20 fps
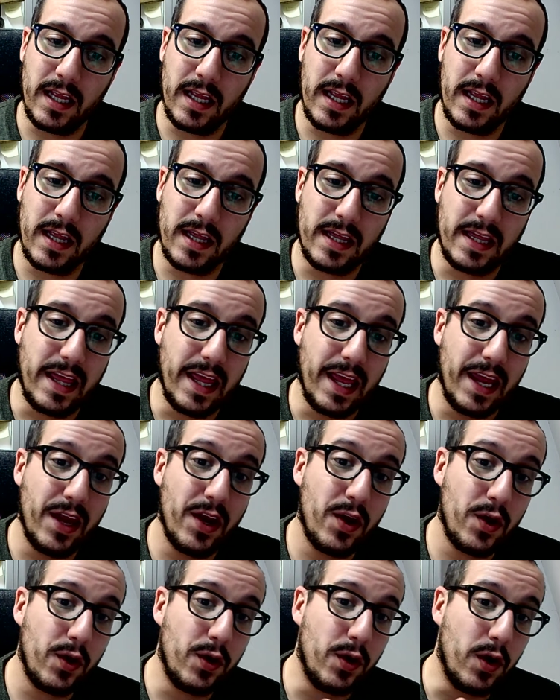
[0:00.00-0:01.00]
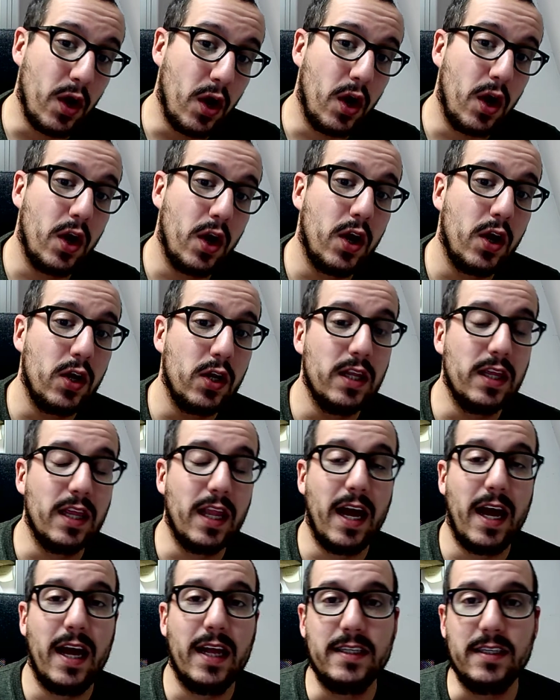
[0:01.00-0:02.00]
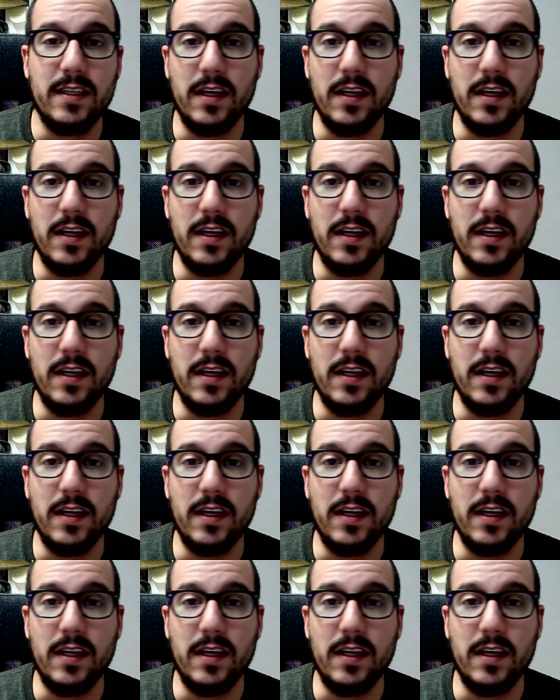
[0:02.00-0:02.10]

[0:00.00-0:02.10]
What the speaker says: there are lots